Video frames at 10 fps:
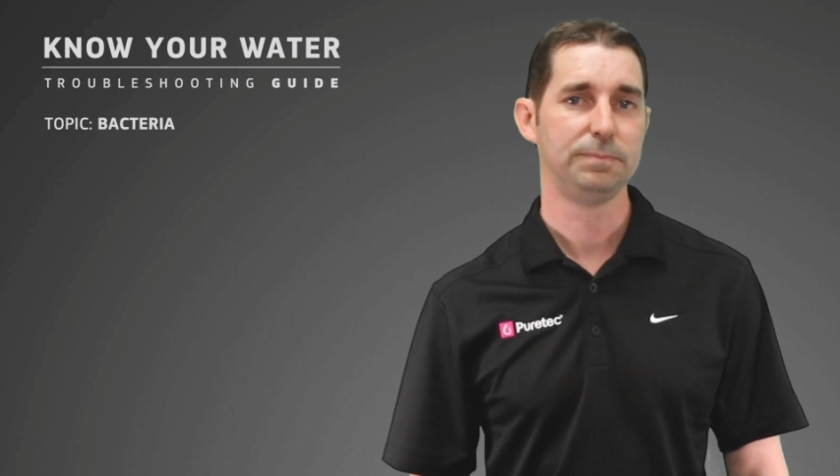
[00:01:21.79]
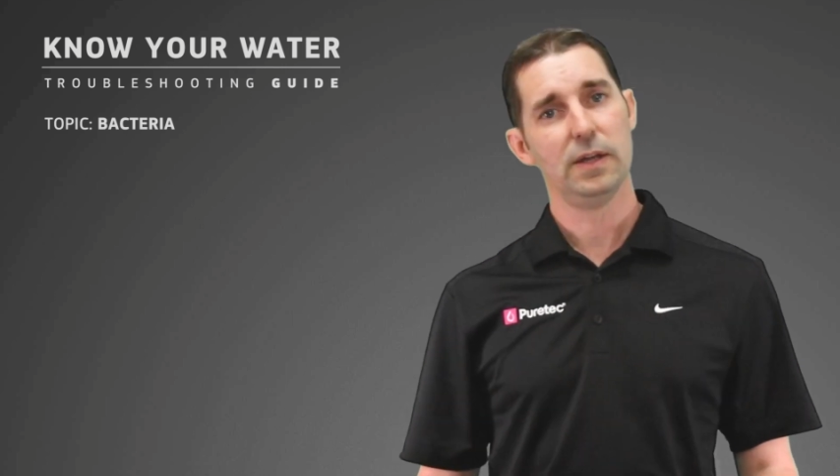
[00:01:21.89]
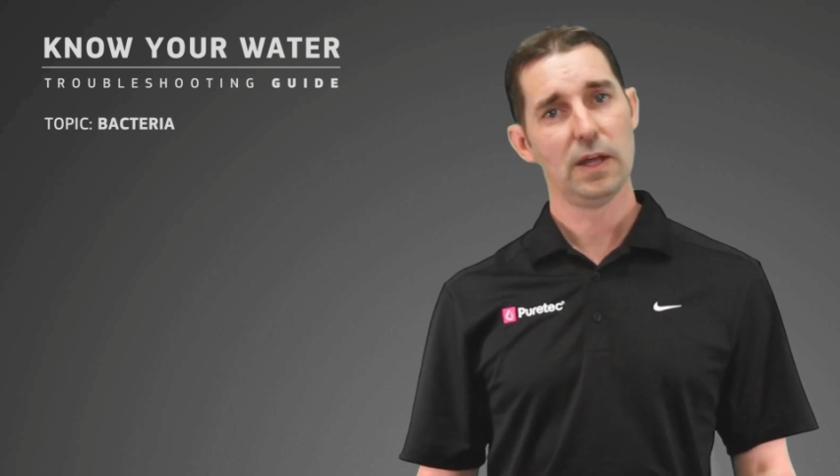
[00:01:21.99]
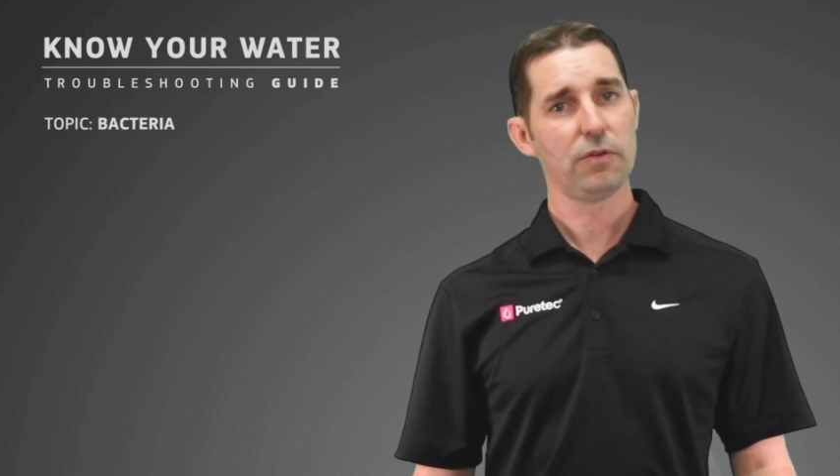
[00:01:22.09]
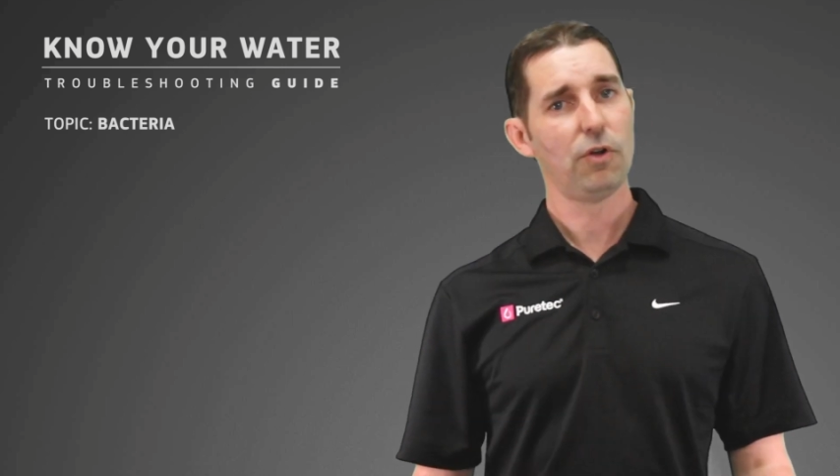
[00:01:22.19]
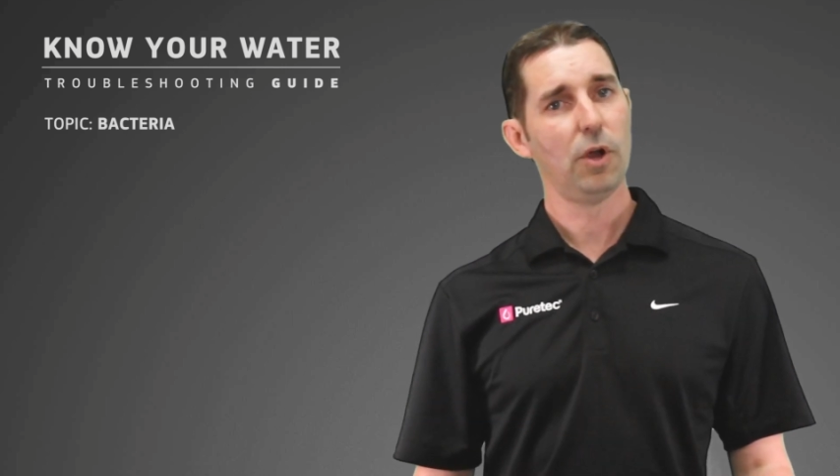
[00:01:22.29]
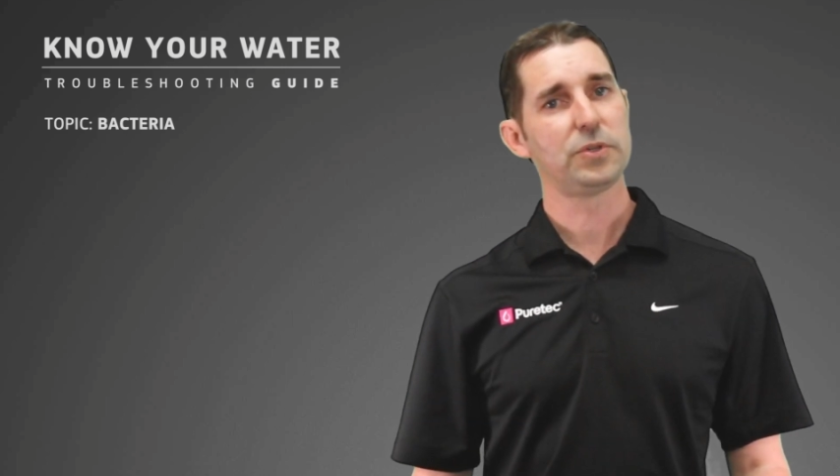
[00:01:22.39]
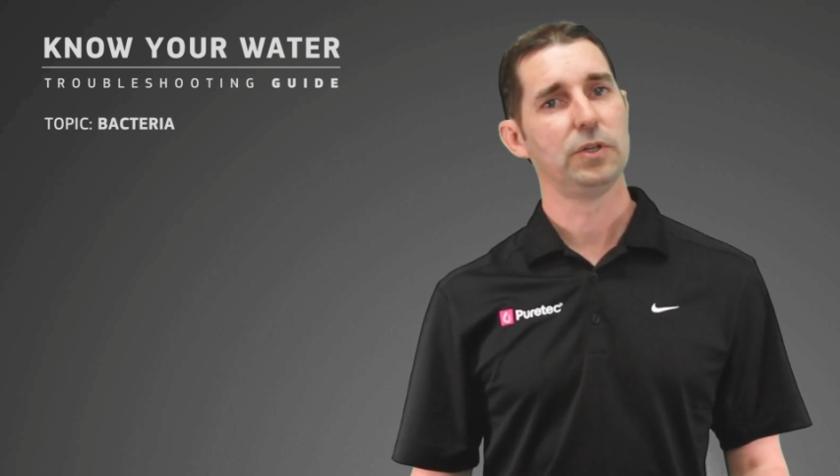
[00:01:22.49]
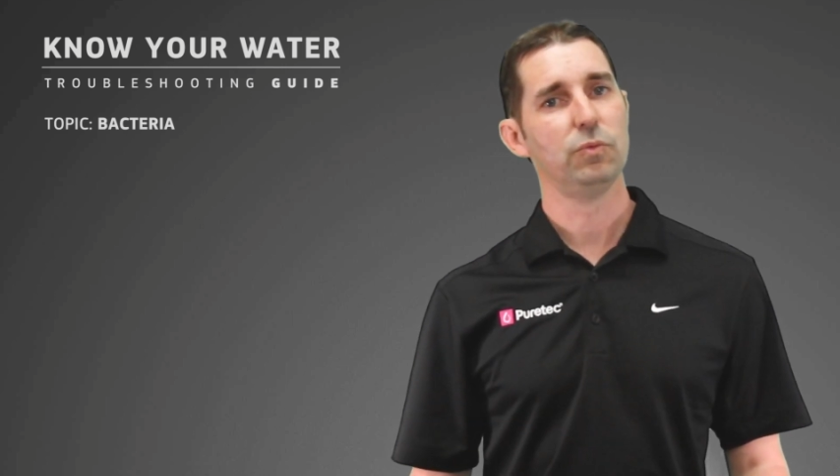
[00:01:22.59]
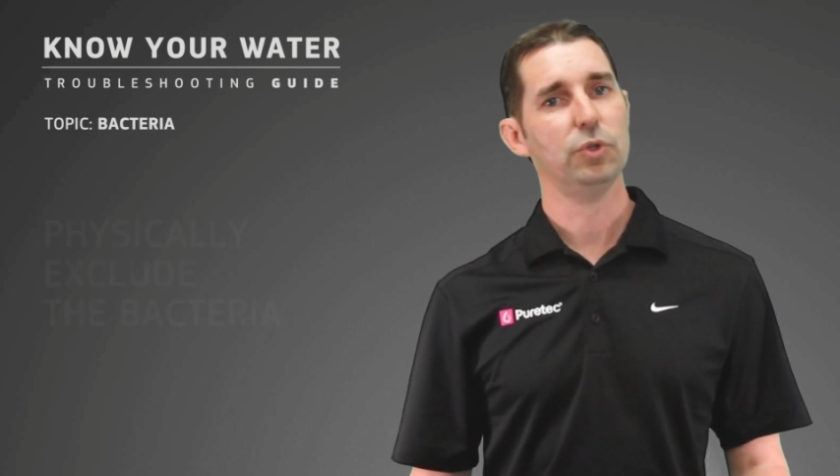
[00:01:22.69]
Another
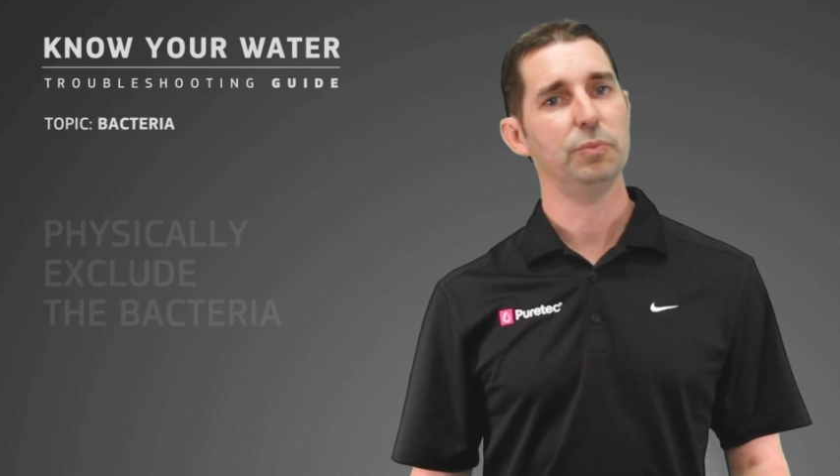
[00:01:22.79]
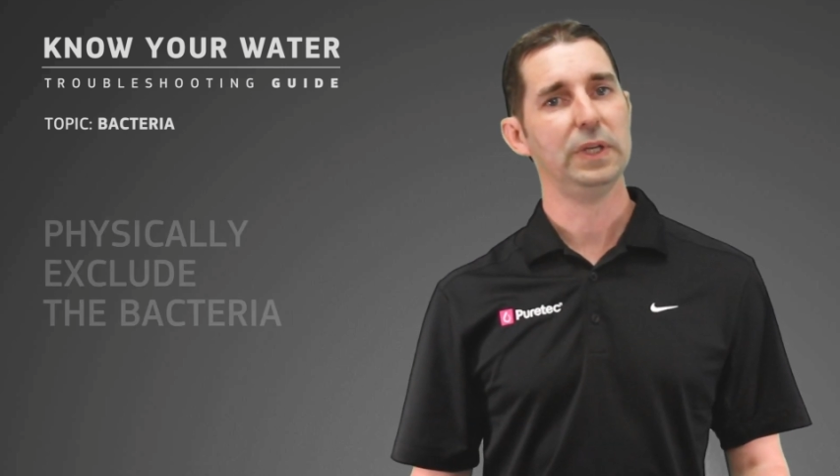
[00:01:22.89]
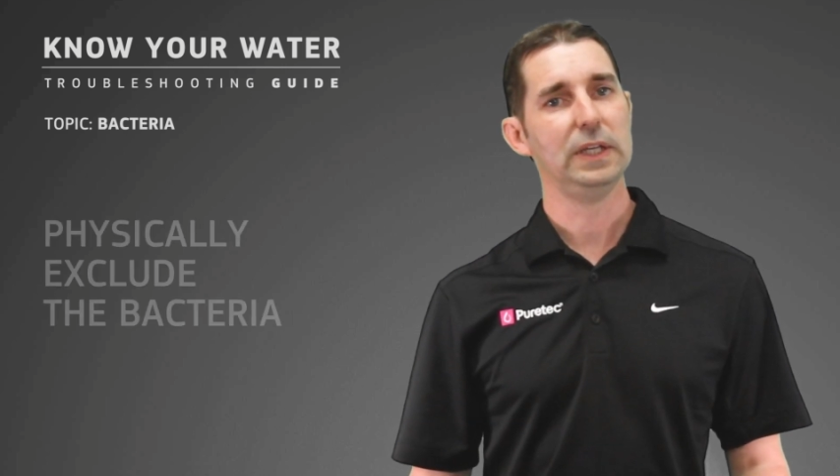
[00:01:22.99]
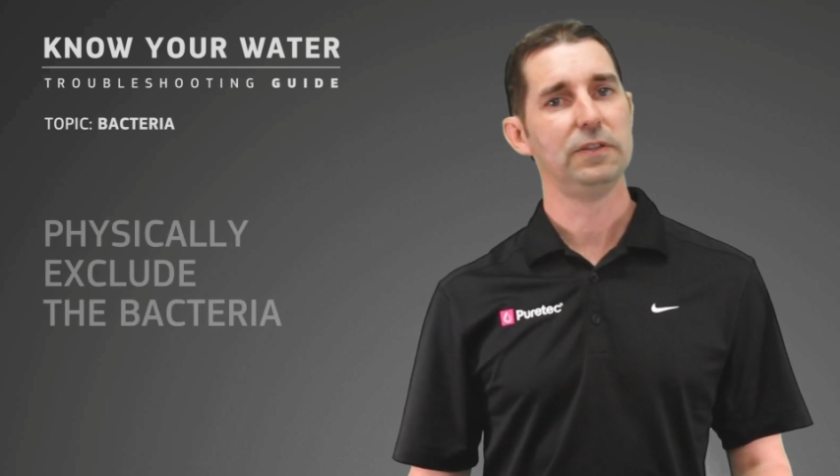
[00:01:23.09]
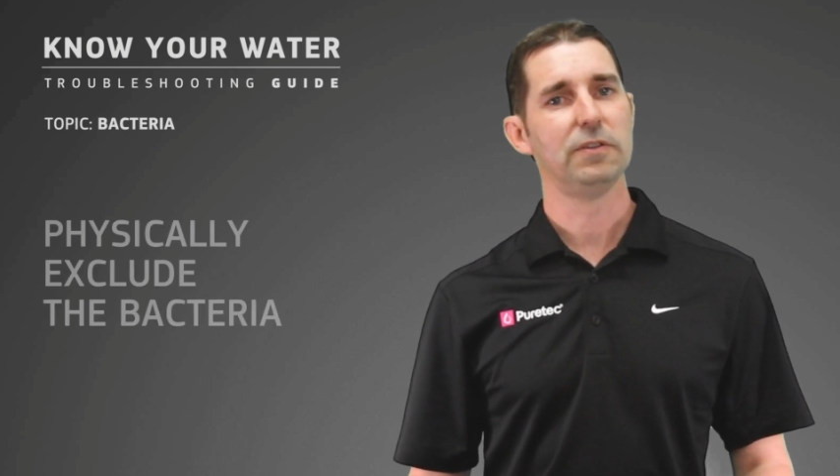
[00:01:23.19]
option would be